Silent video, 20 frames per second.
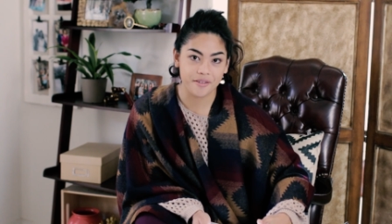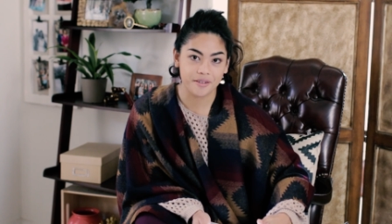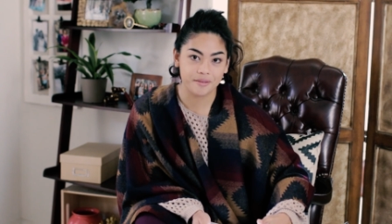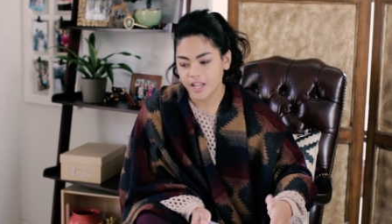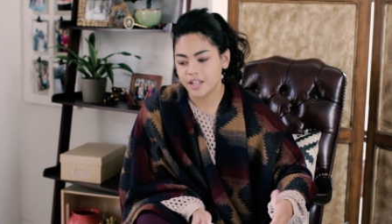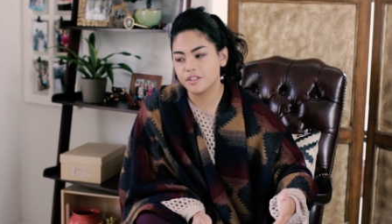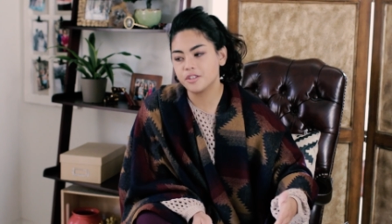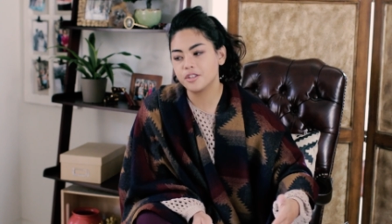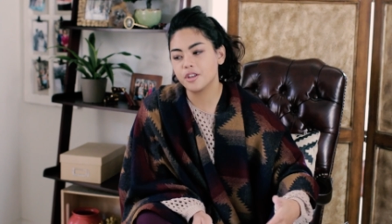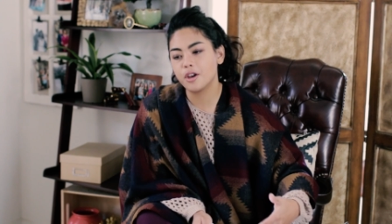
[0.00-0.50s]

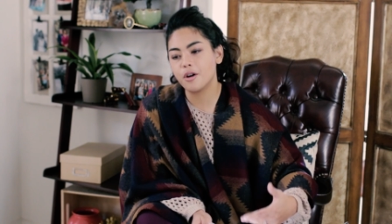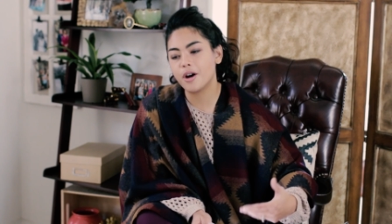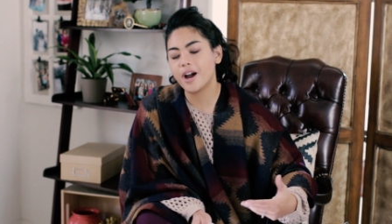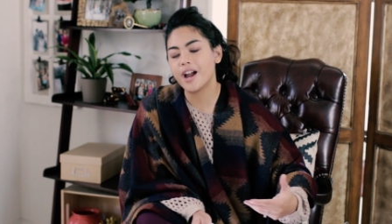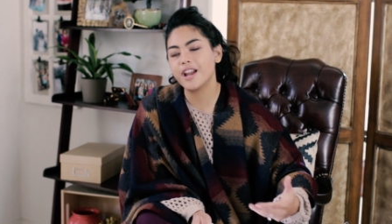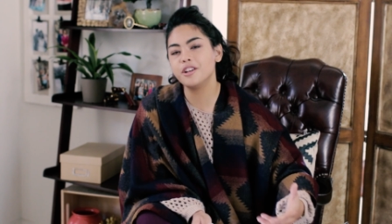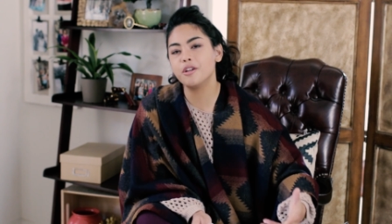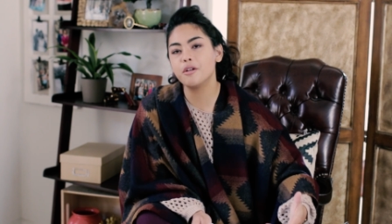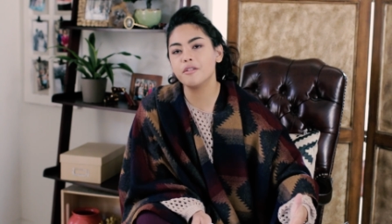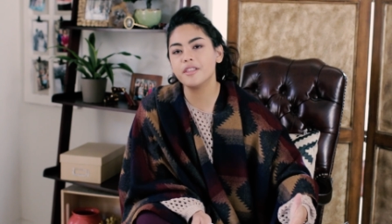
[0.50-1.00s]
And so
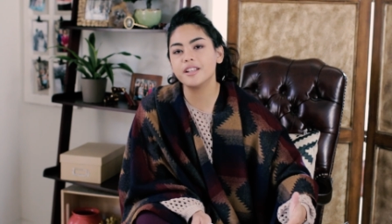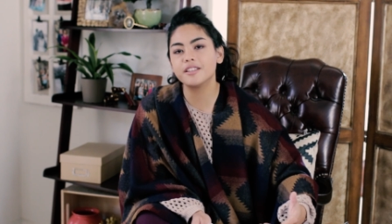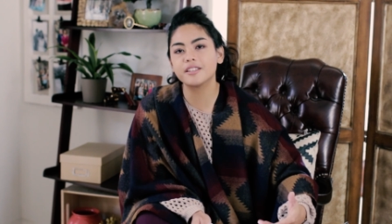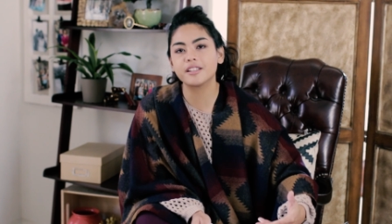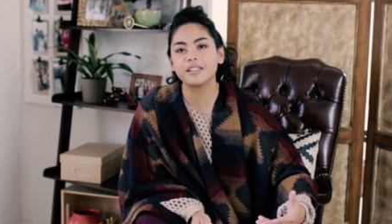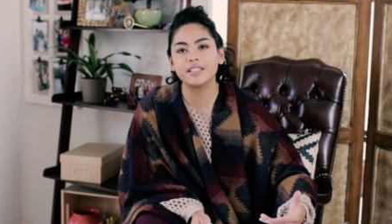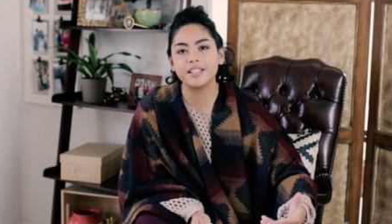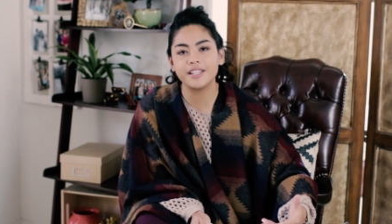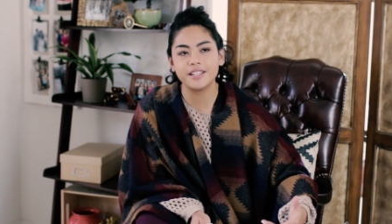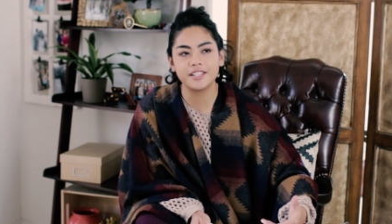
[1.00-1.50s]
I know
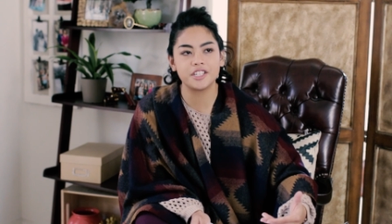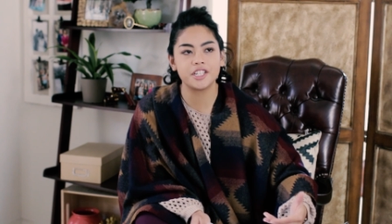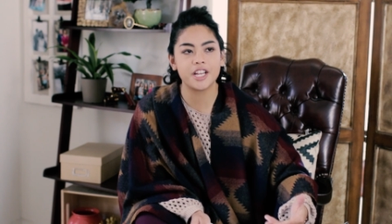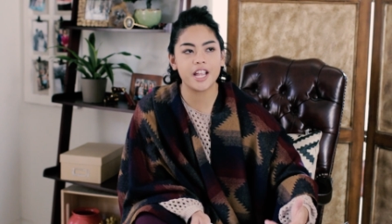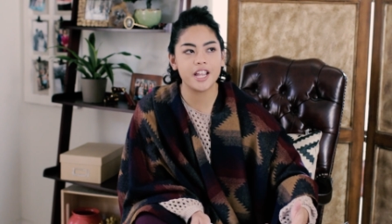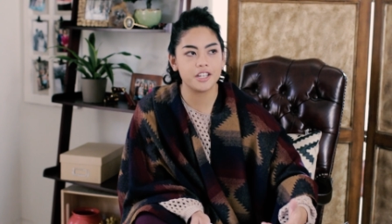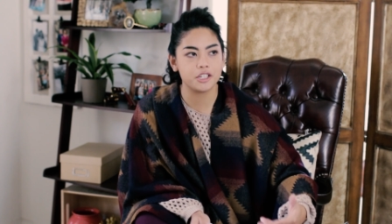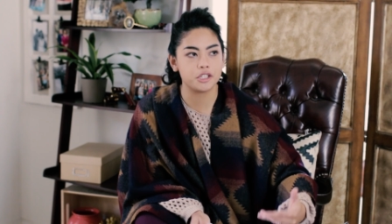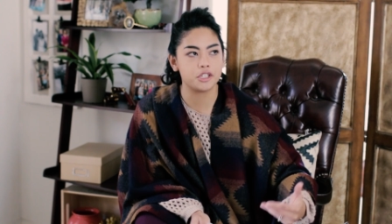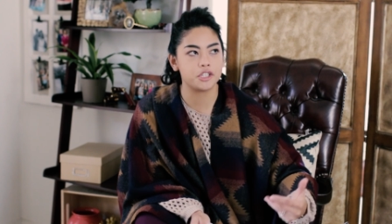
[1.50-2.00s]
that's
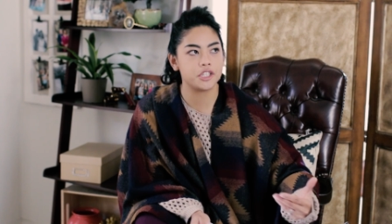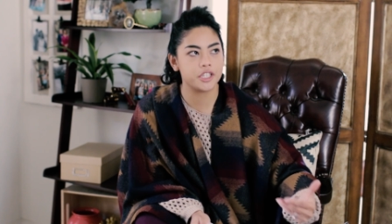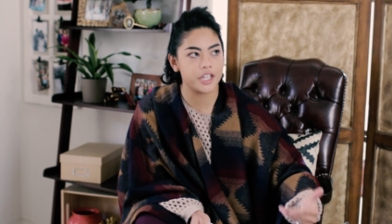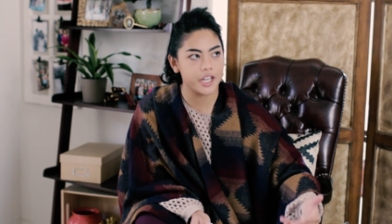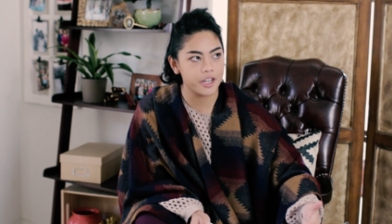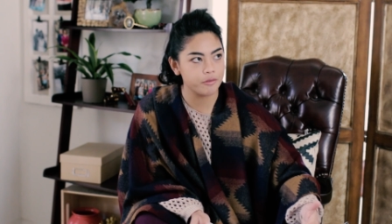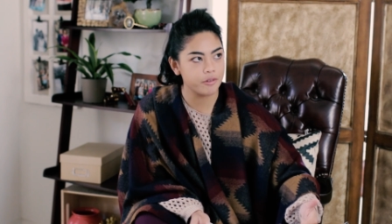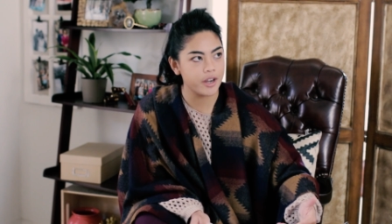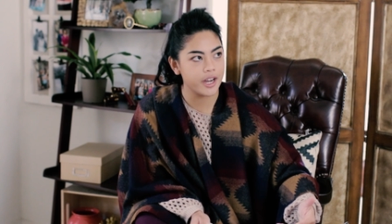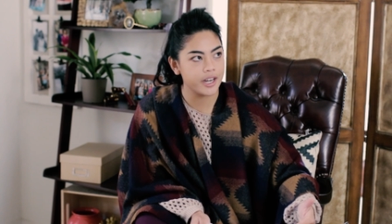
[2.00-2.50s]
cliche as
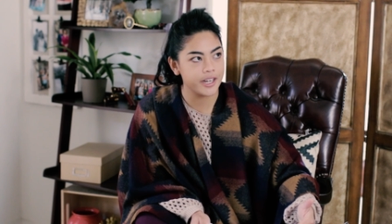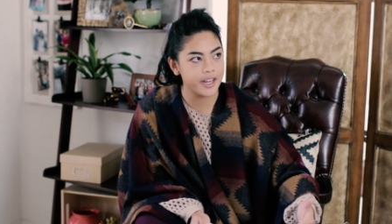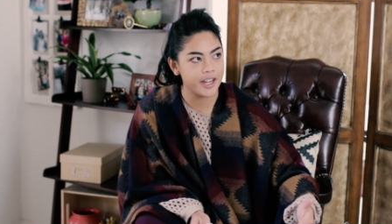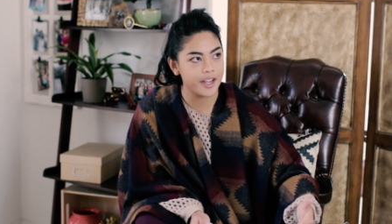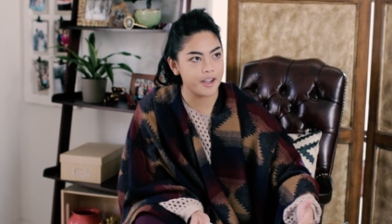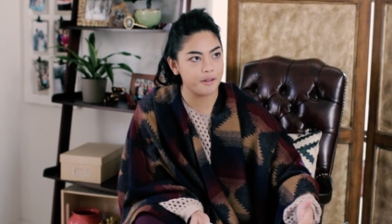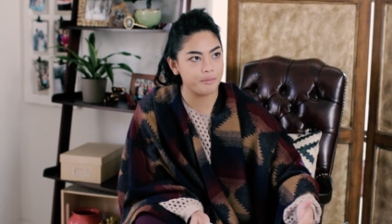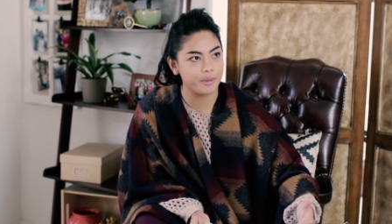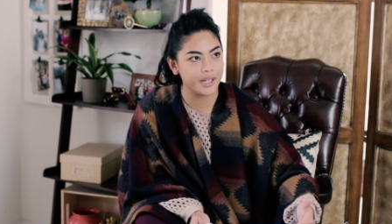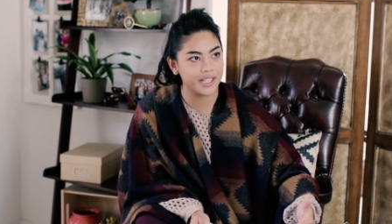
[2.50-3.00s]
shit right
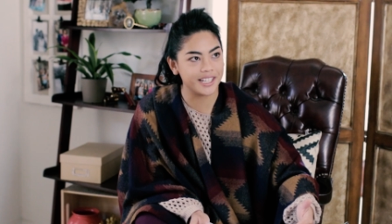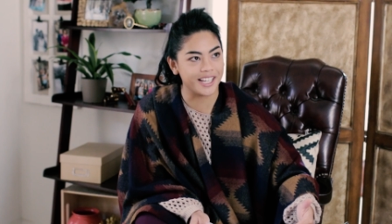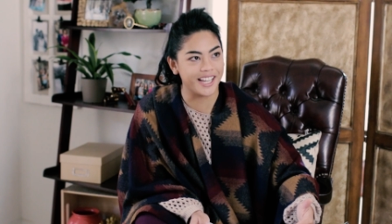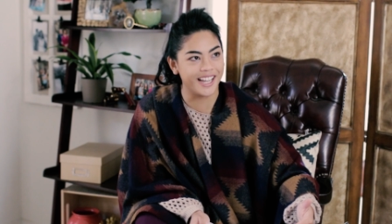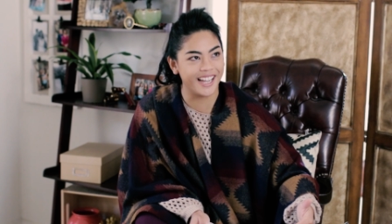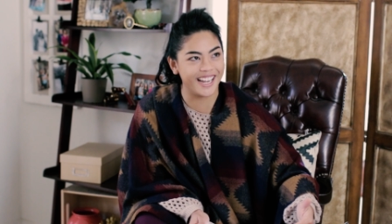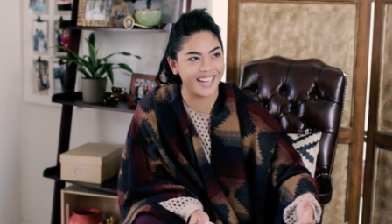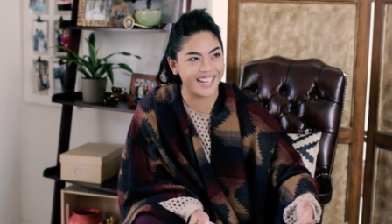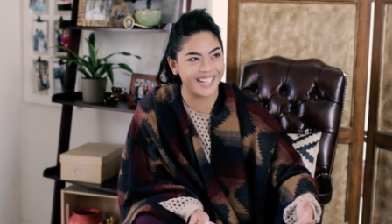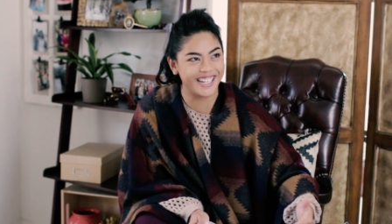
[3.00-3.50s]
now, but
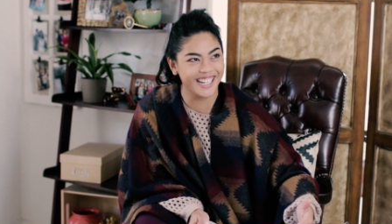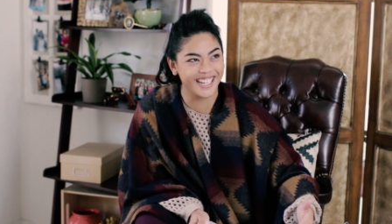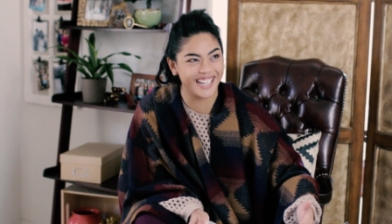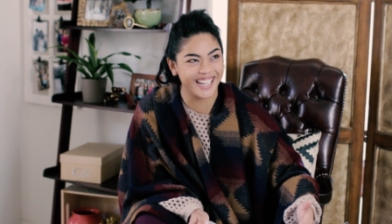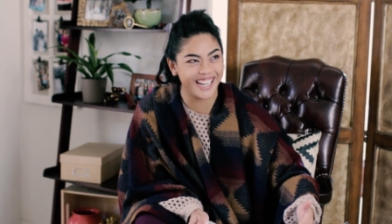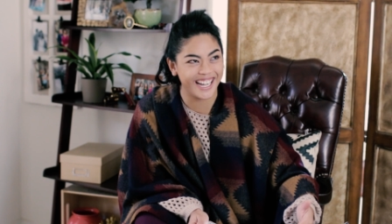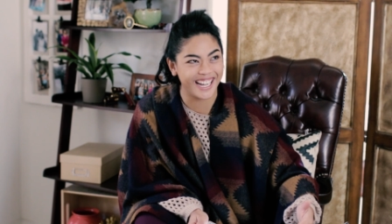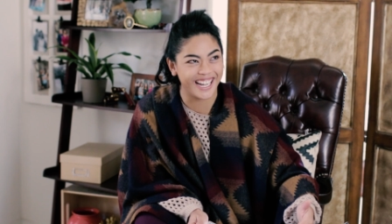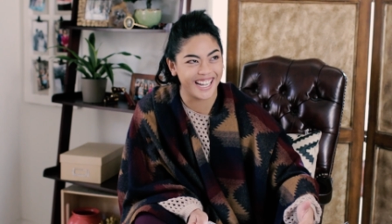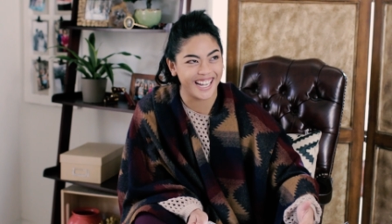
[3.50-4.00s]
like,
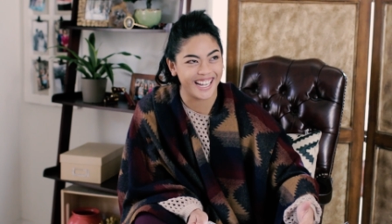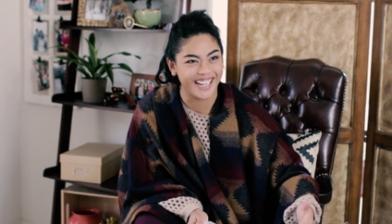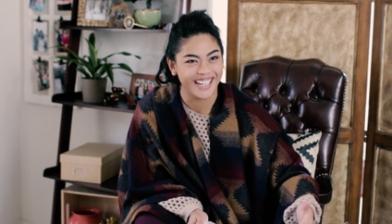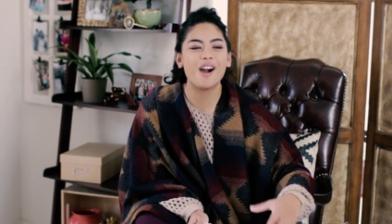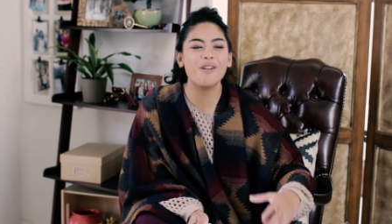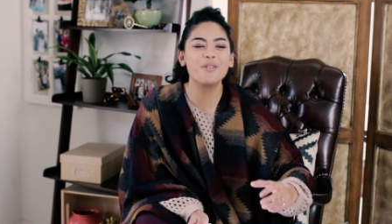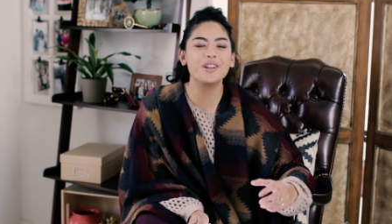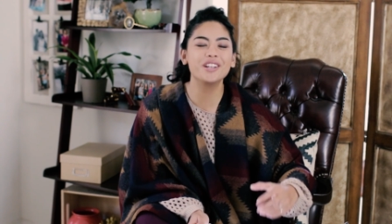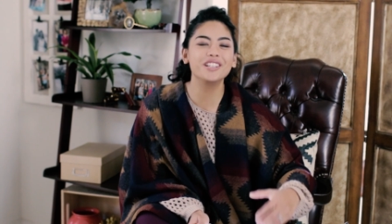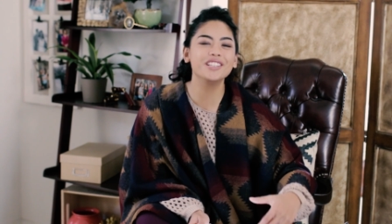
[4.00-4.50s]

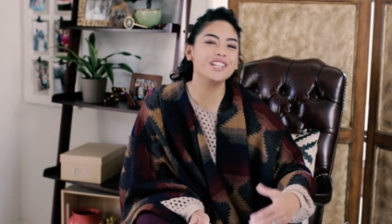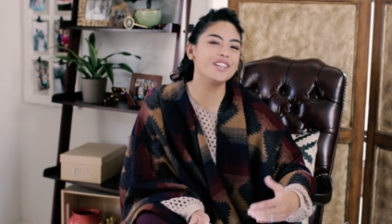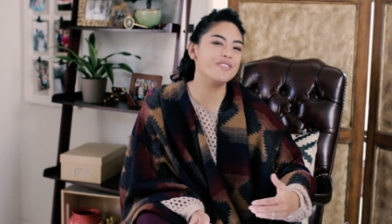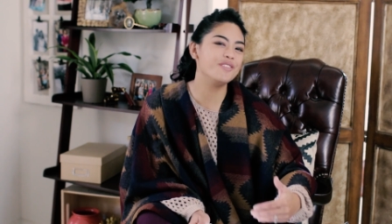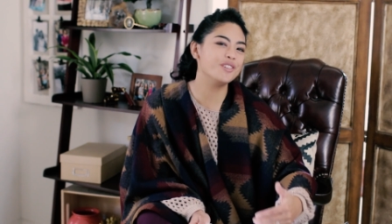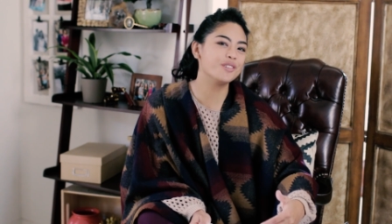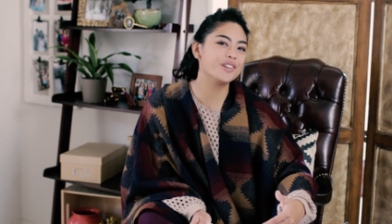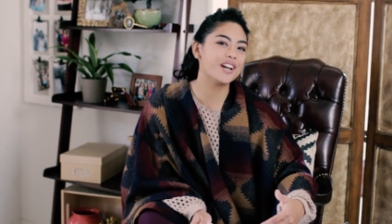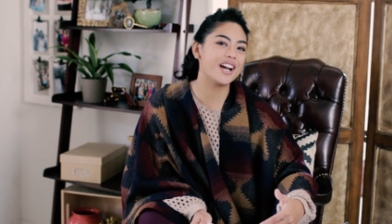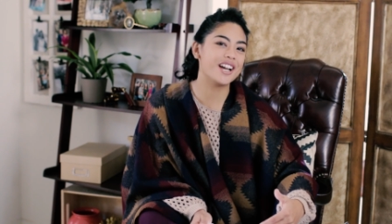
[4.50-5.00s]
I want to leave
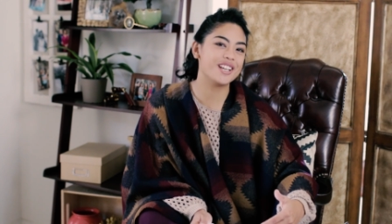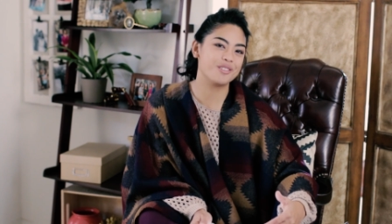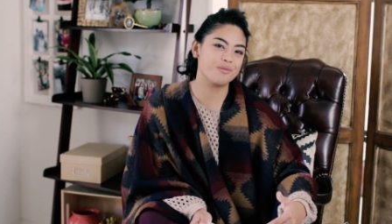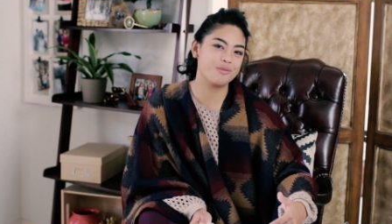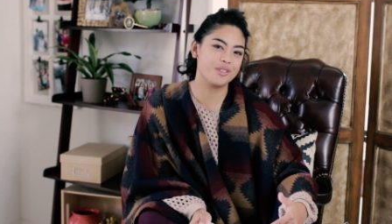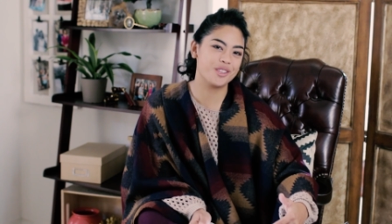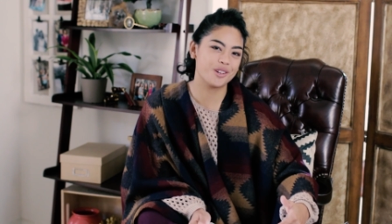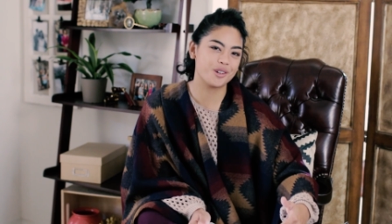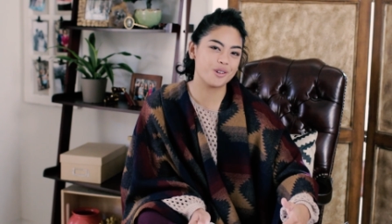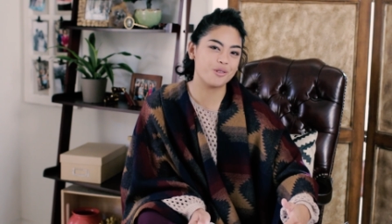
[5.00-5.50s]
you guys
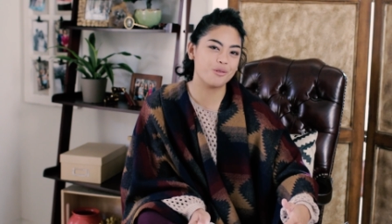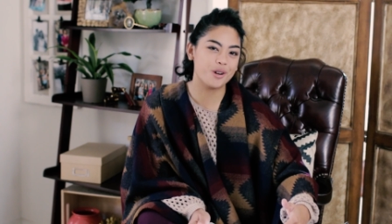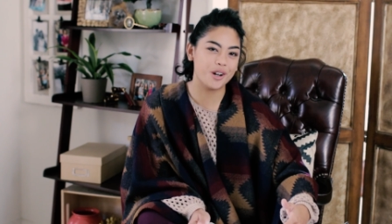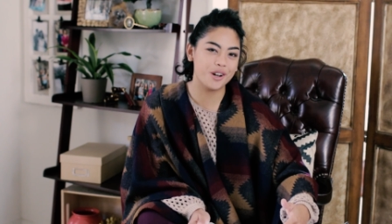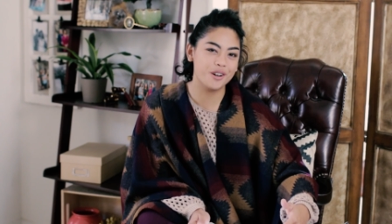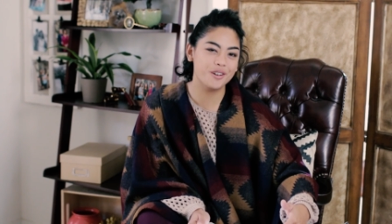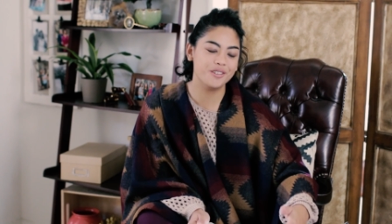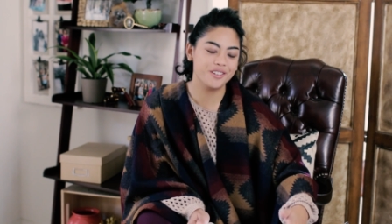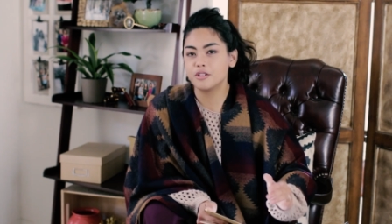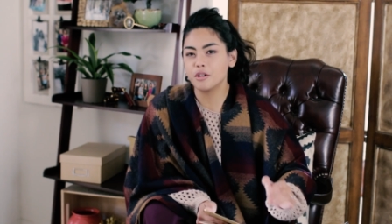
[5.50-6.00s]
with a
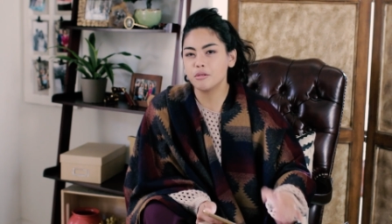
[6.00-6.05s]
quote.